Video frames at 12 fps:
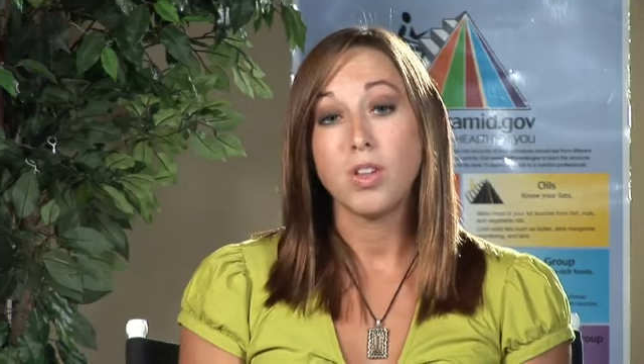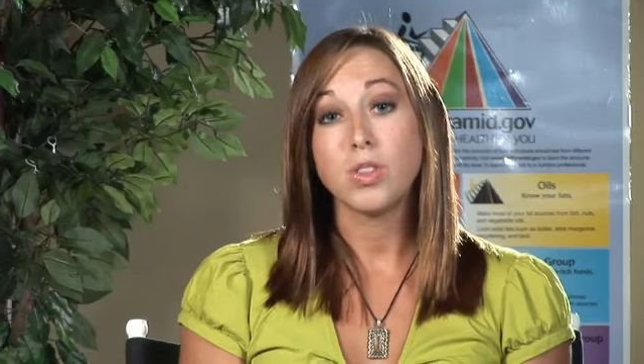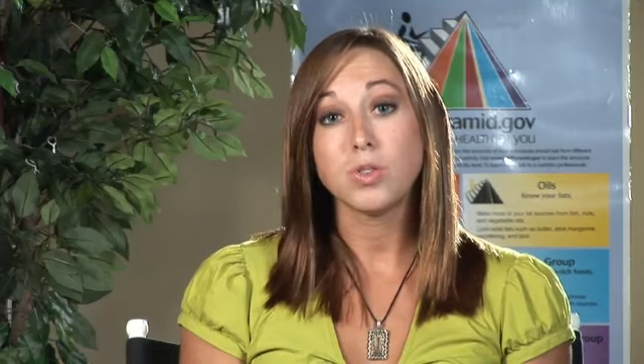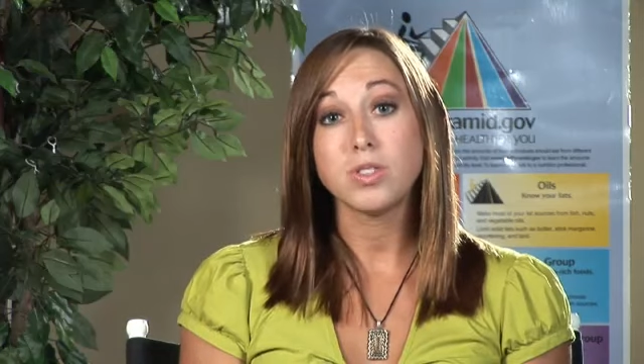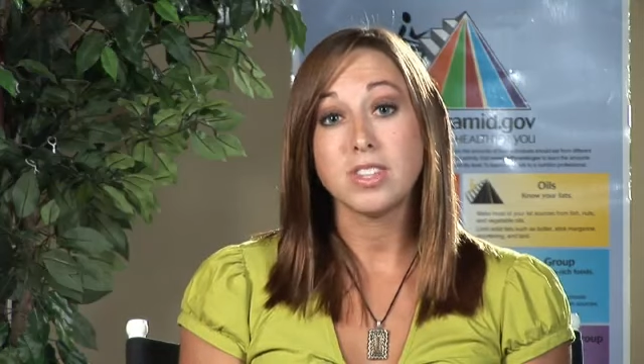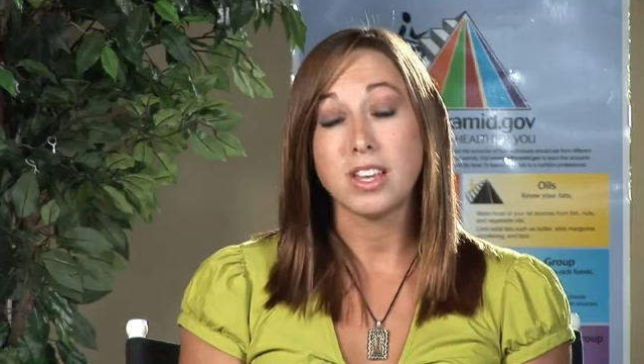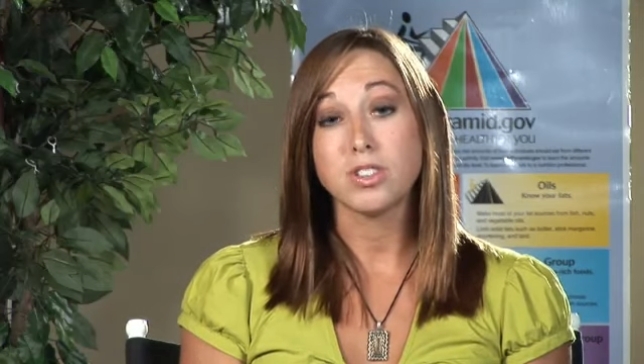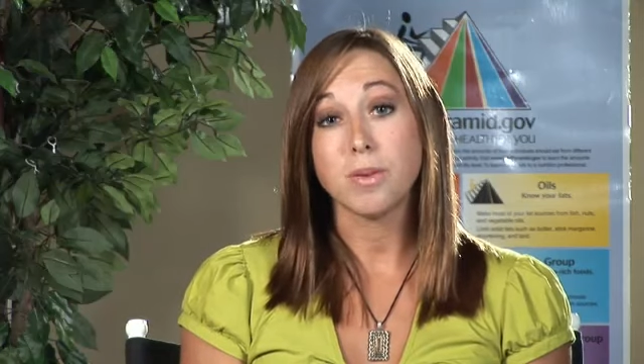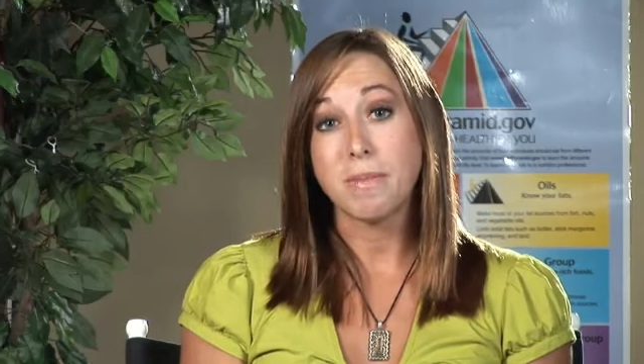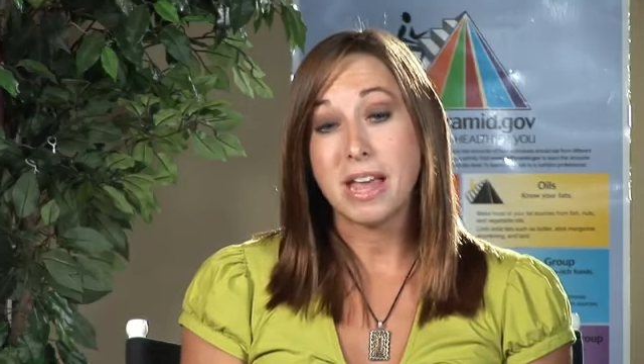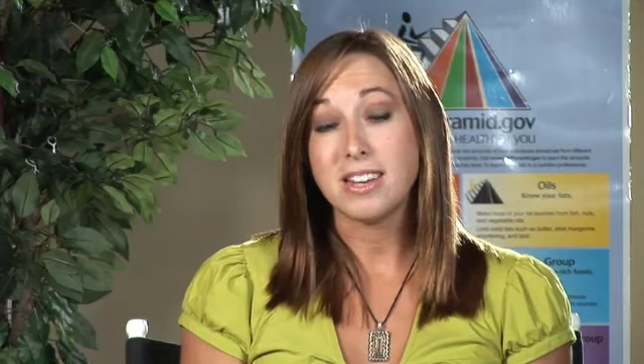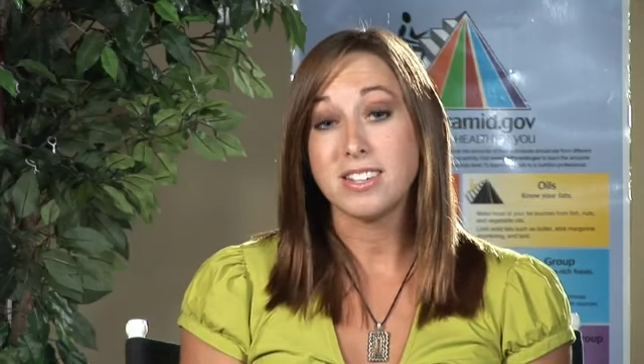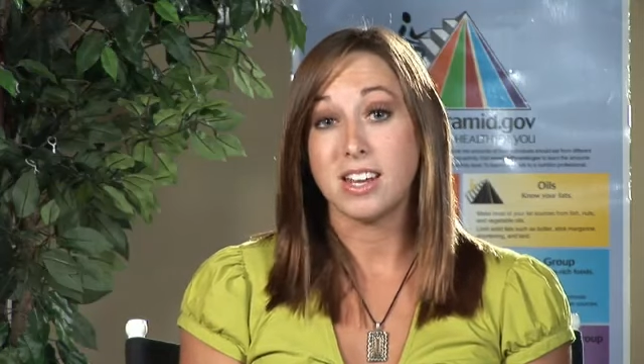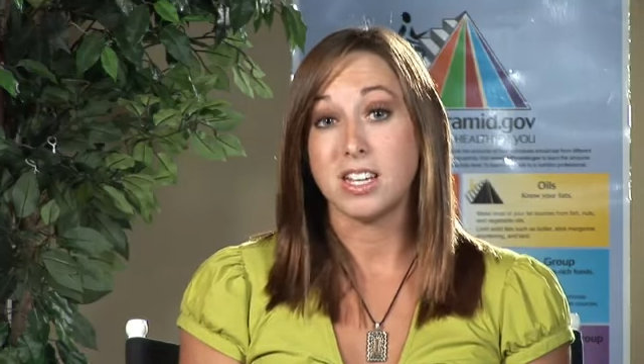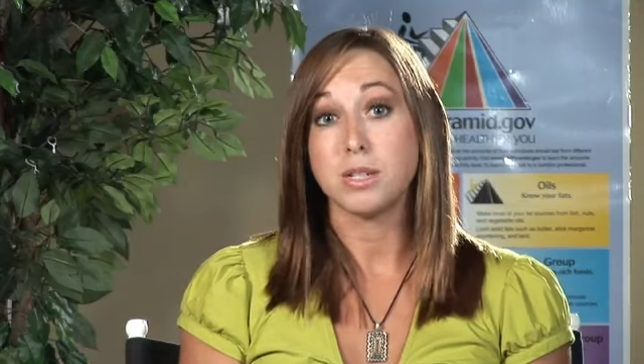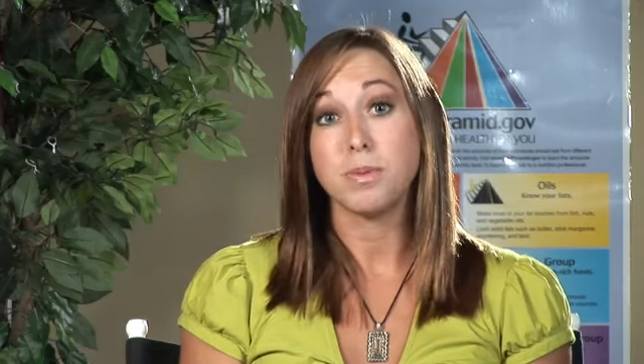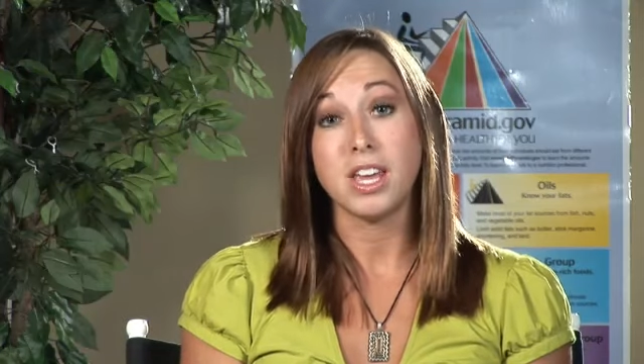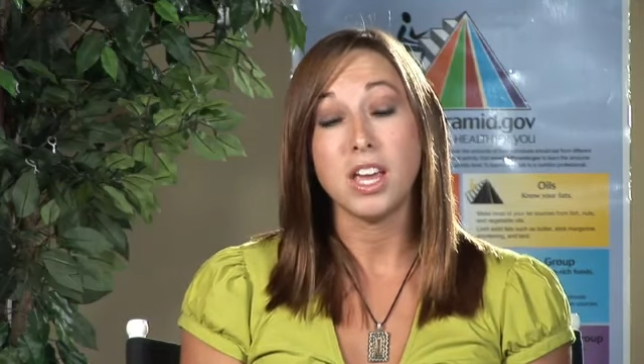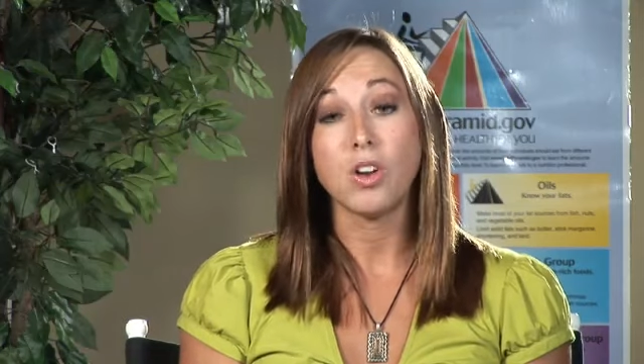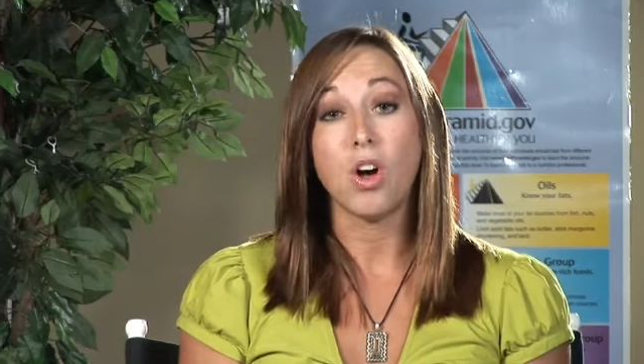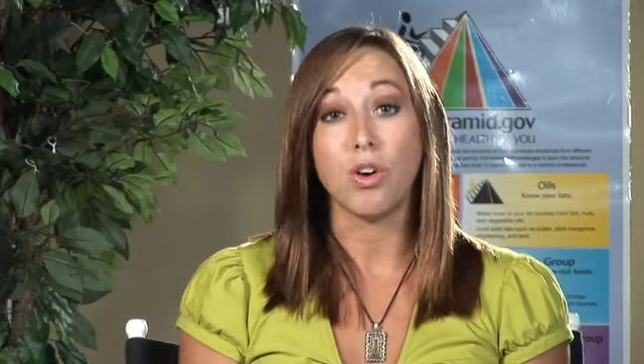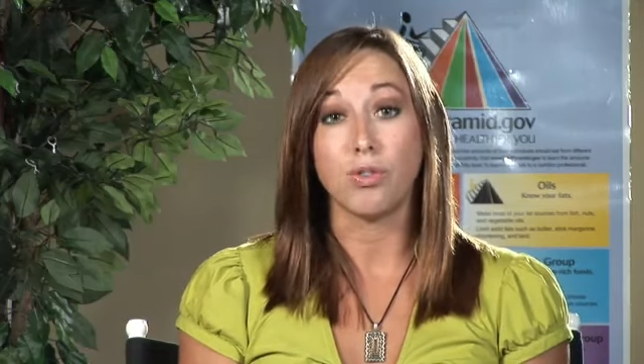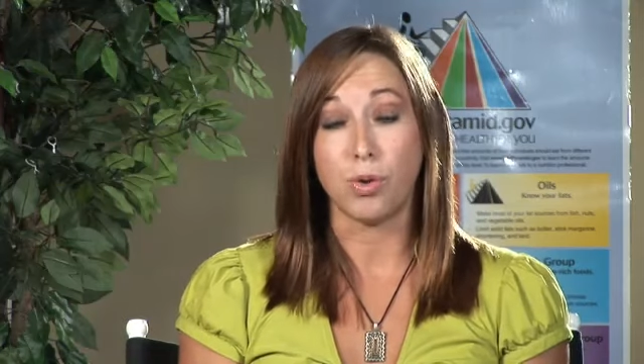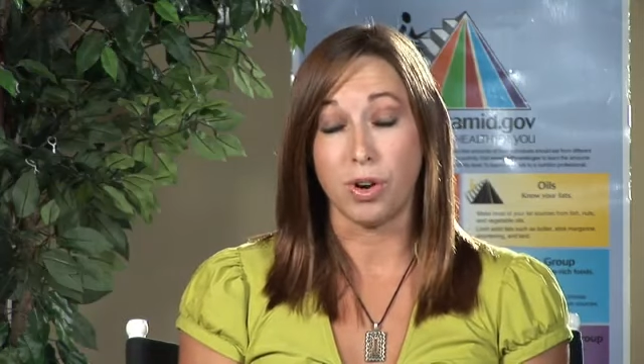Those things are mandated to be in
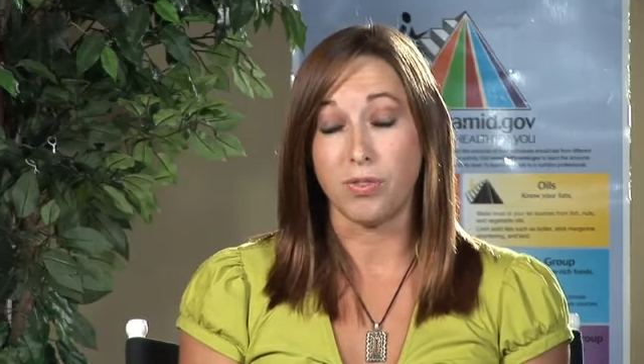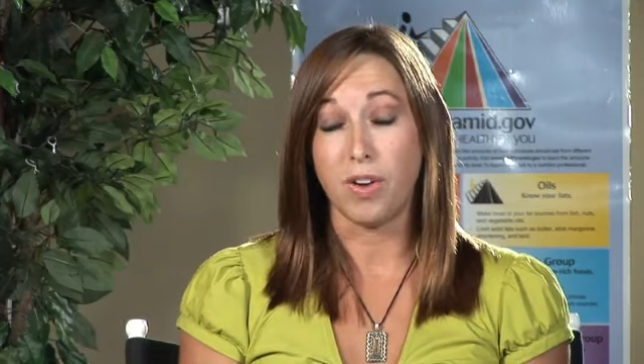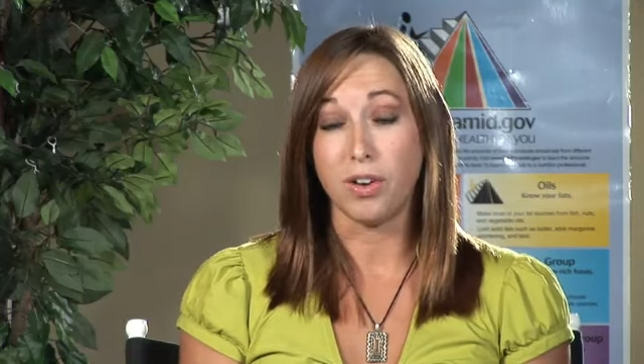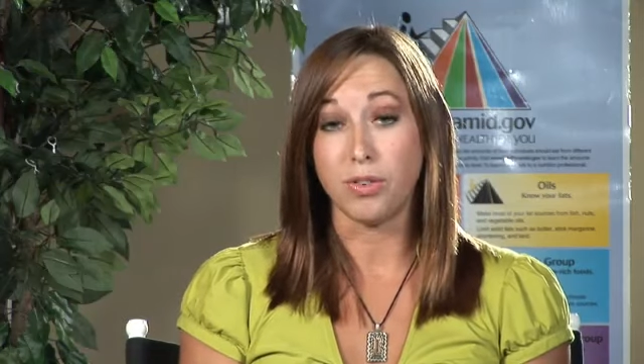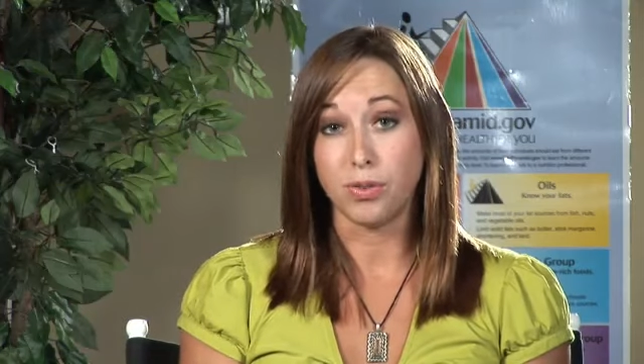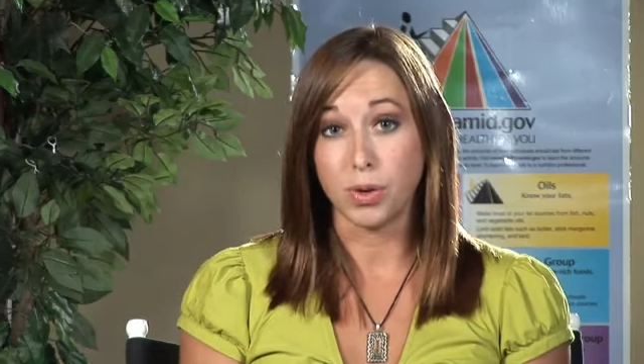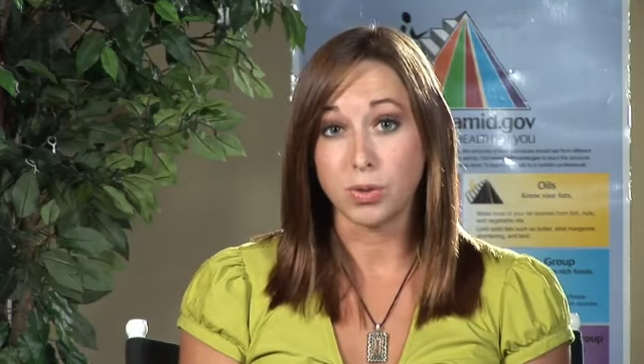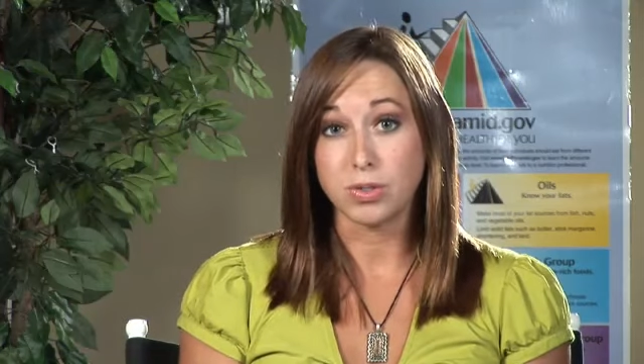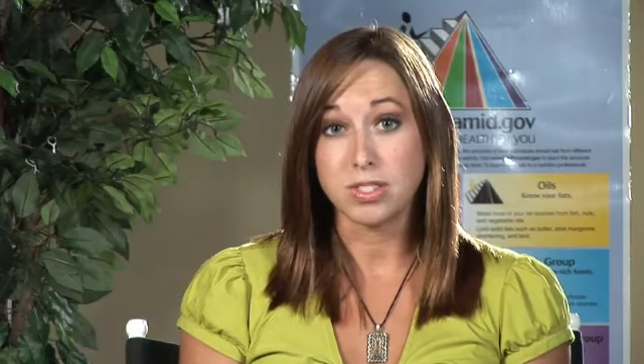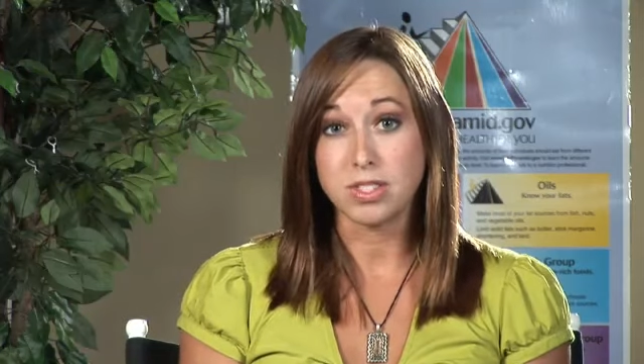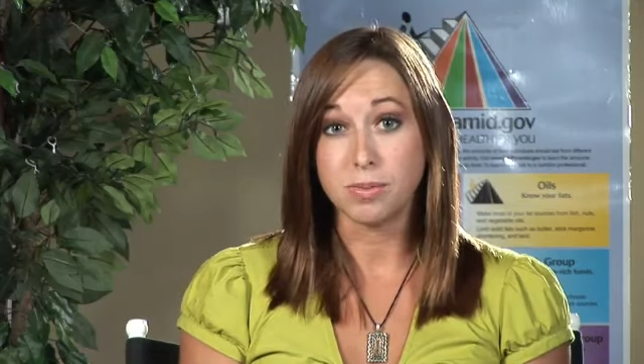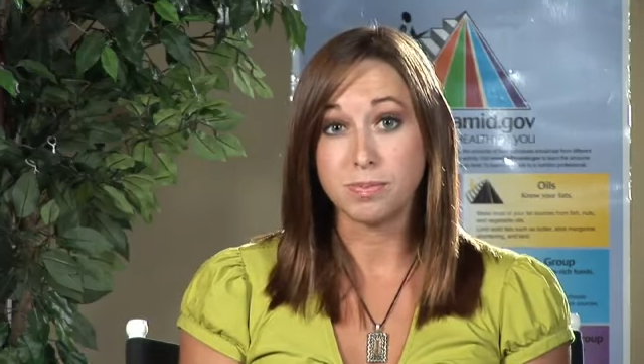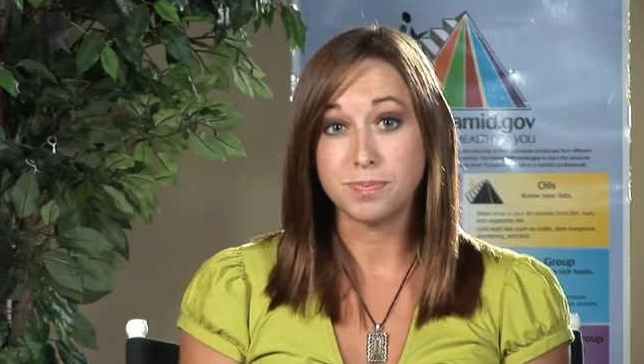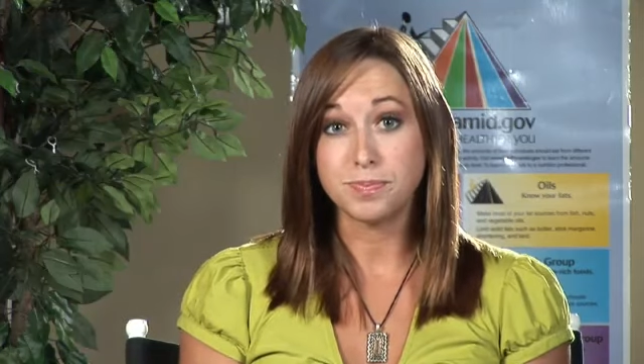all fortified foods.